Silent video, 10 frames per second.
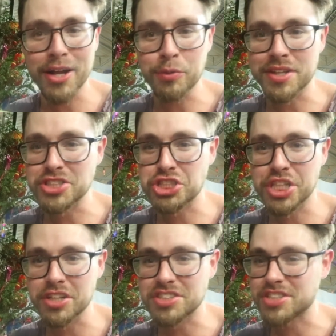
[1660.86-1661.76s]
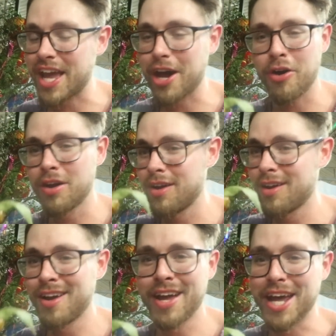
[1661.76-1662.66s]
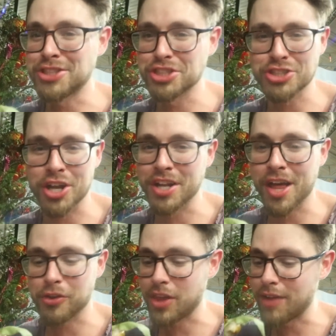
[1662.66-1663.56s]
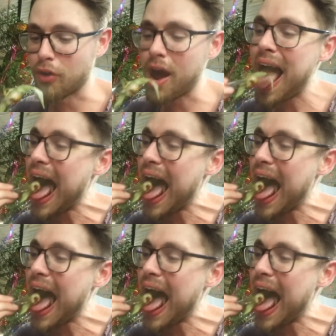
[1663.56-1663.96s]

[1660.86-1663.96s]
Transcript: it with this chili snail, it's just on another level.